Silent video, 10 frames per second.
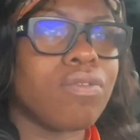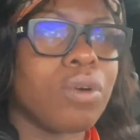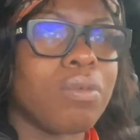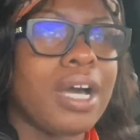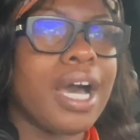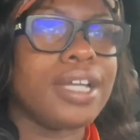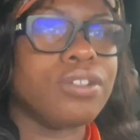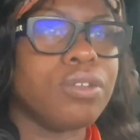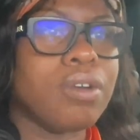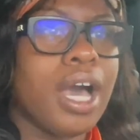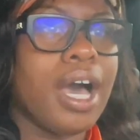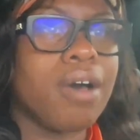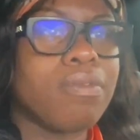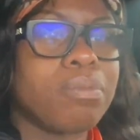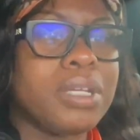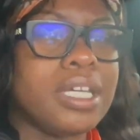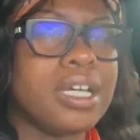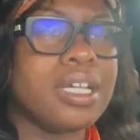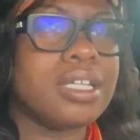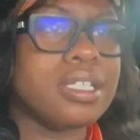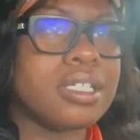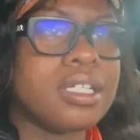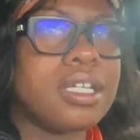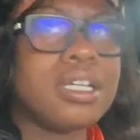for what I do have because